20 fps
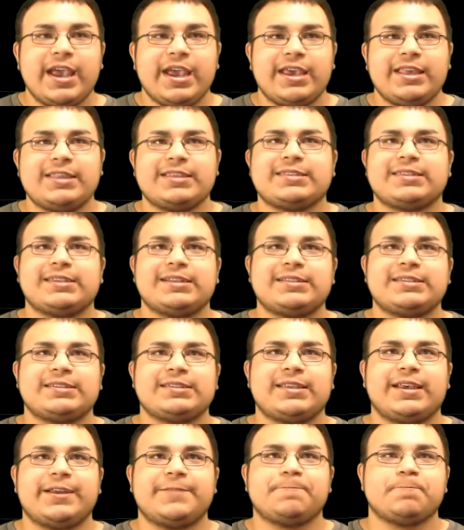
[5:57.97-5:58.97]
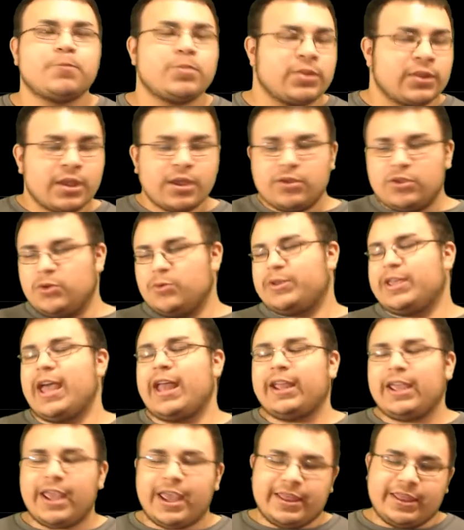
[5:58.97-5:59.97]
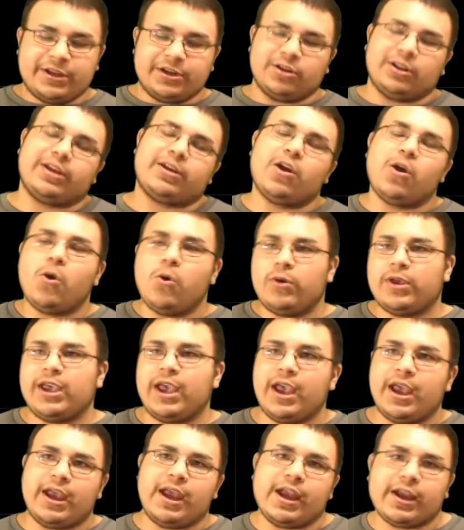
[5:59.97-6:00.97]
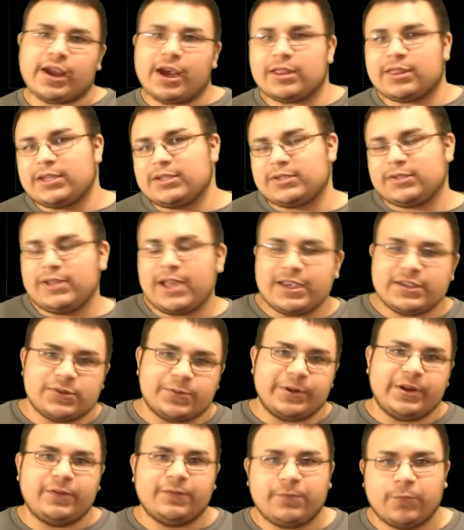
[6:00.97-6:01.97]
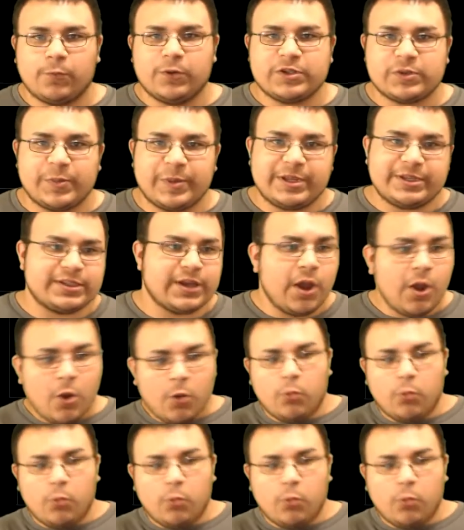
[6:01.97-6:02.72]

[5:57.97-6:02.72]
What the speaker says: in the sense that you get it and then you're like, okay, I got this nice reinforcement.